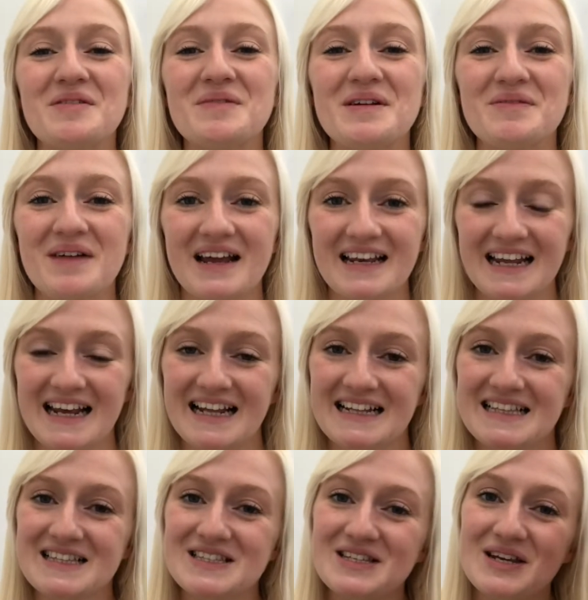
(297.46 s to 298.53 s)
We went
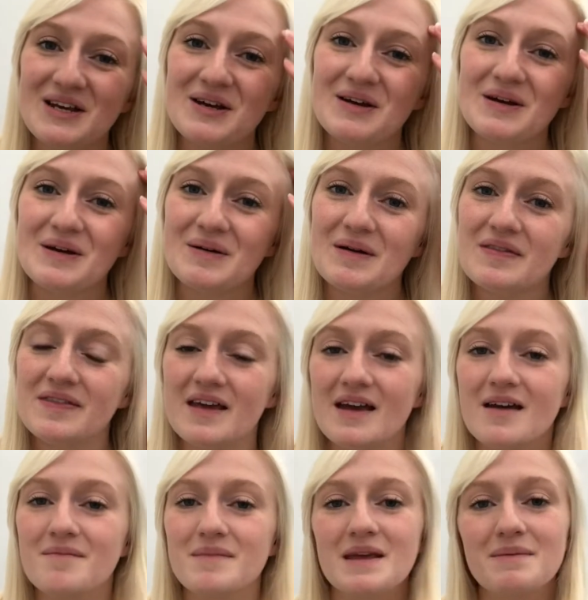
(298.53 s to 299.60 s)
into
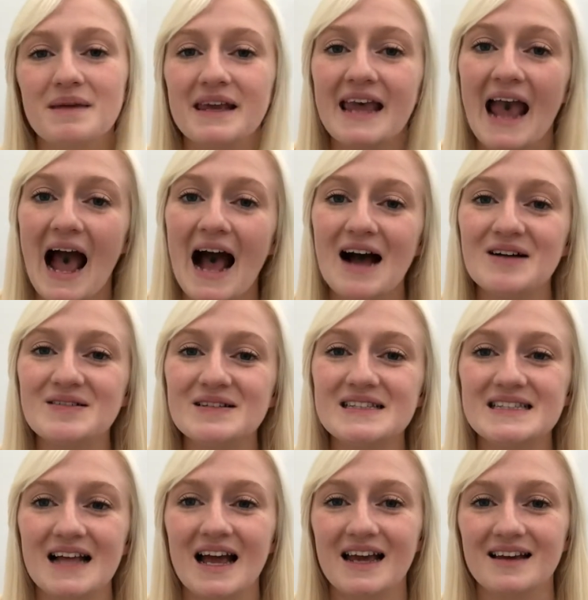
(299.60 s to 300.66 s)
the Meet Mickey
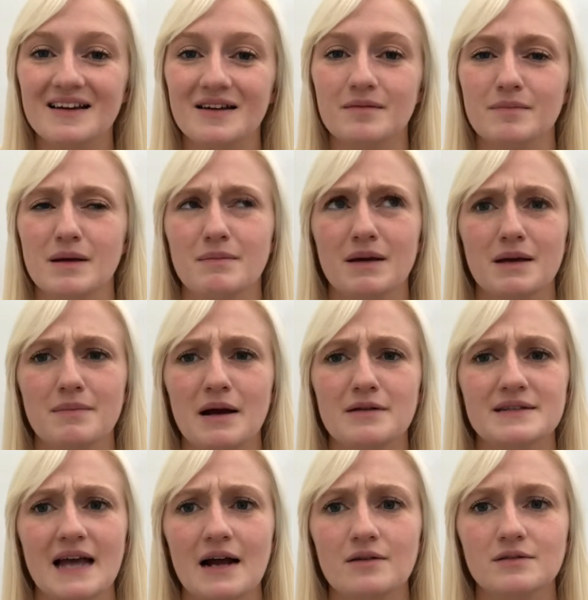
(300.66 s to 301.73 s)
house, like Meet Mickey
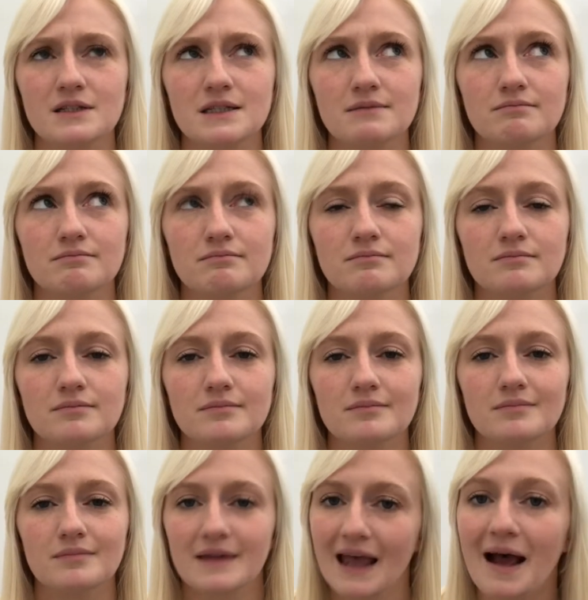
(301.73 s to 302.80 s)
Mouse house.
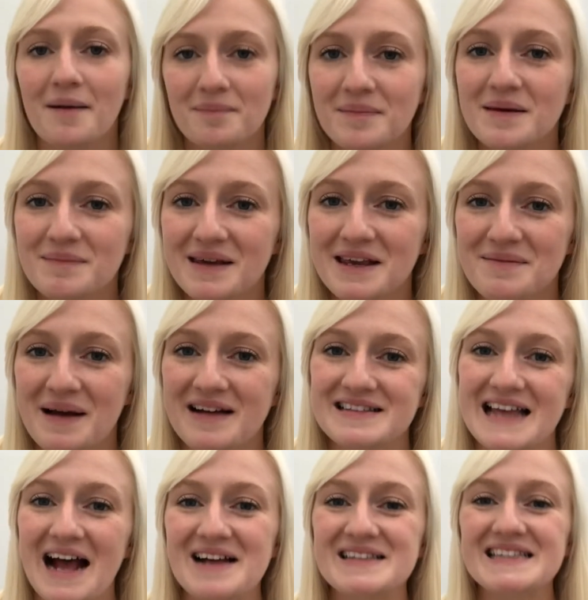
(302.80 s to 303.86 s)
Yeah, Meet Mickey Mouse
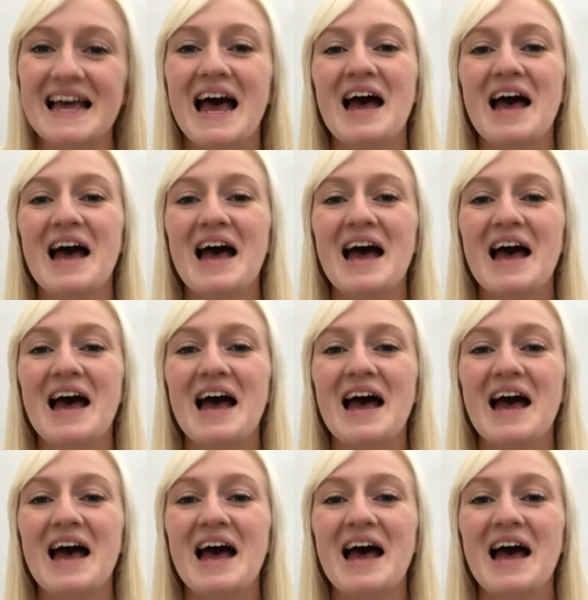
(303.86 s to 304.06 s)
house.